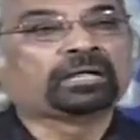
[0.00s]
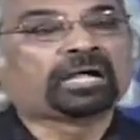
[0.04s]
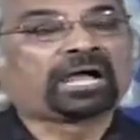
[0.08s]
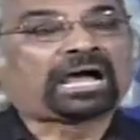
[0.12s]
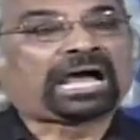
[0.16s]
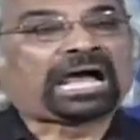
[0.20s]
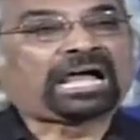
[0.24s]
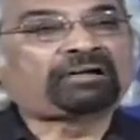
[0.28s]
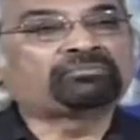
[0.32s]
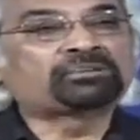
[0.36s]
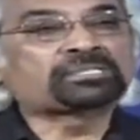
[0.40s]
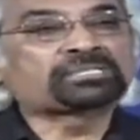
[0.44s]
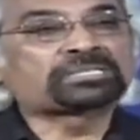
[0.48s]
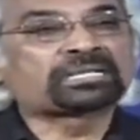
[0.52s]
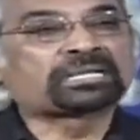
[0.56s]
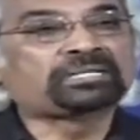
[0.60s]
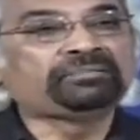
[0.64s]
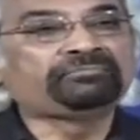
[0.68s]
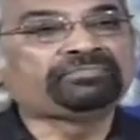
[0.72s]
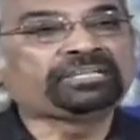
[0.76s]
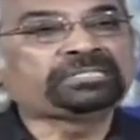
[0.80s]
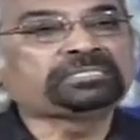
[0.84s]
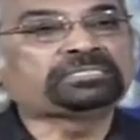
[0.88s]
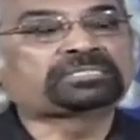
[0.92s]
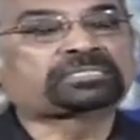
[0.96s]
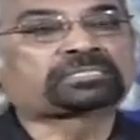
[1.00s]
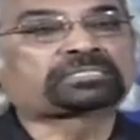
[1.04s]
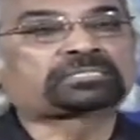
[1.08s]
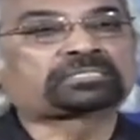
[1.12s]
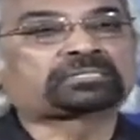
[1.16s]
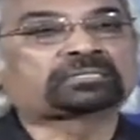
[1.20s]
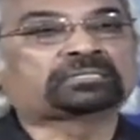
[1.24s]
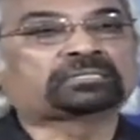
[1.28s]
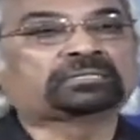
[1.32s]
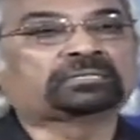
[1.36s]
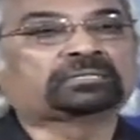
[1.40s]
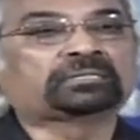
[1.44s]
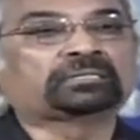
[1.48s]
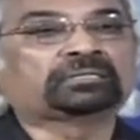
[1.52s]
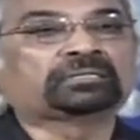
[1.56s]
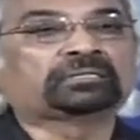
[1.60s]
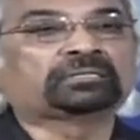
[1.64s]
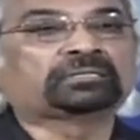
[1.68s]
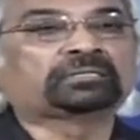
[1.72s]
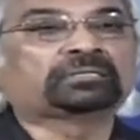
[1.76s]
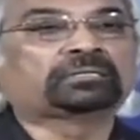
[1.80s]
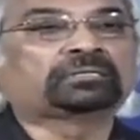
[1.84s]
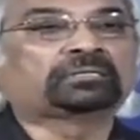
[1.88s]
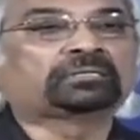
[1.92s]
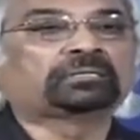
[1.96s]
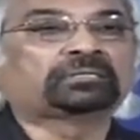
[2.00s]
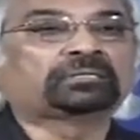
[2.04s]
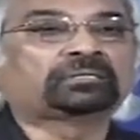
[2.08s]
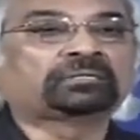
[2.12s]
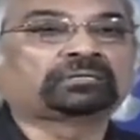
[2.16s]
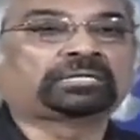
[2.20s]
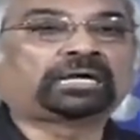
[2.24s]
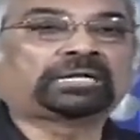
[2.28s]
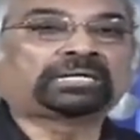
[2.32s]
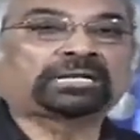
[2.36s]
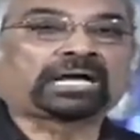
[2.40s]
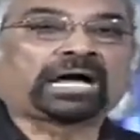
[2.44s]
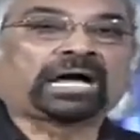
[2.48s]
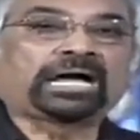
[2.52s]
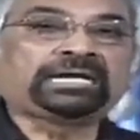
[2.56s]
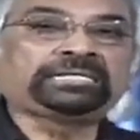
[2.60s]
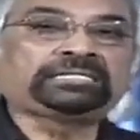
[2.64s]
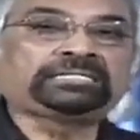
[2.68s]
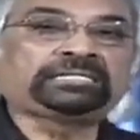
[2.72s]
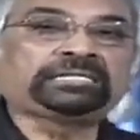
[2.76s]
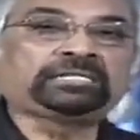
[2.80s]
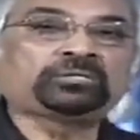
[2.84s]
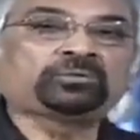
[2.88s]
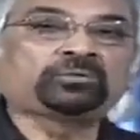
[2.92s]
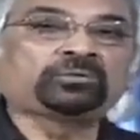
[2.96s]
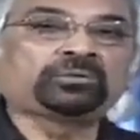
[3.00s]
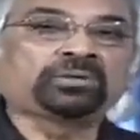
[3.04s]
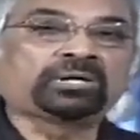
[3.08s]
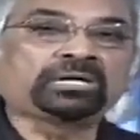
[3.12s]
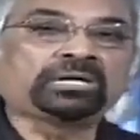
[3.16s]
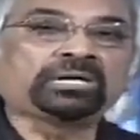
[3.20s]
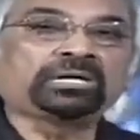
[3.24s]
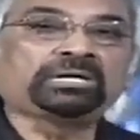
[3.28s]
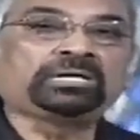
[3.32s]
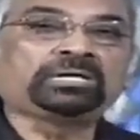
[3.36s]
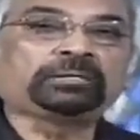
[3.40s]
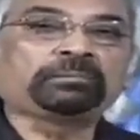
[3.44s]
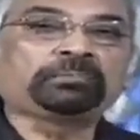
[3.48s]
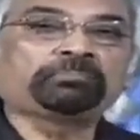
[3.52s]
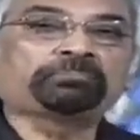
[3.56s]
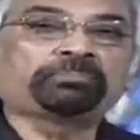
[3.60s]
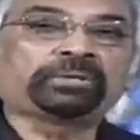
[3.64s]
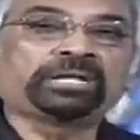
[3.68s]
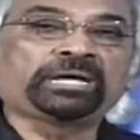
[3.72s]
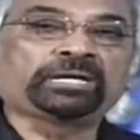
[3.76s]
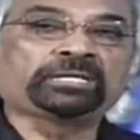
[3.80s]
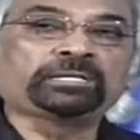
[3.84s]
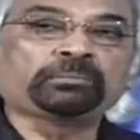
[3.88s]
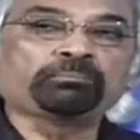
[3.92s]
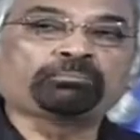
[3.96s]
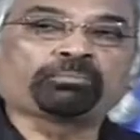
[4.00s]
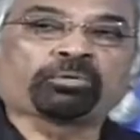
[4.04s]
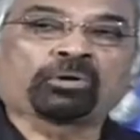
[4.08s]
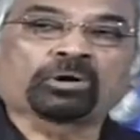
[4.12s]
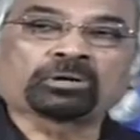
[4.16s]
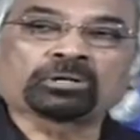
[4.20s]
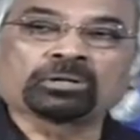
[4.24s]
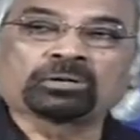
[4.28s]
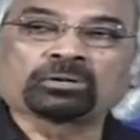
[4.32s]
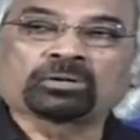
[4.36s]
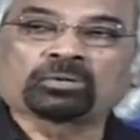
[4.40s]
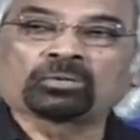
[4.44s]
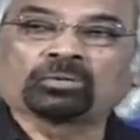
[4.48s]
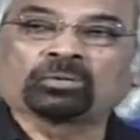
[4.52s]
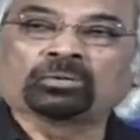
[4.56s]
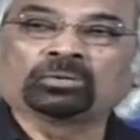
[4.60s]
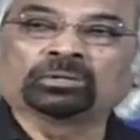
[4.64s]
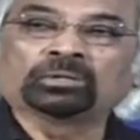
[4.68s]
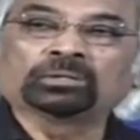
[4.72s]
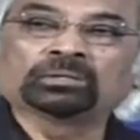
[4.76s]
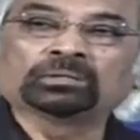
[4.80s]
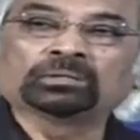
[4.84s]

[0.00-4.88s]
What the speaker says: I was convinced that IT could really play an important role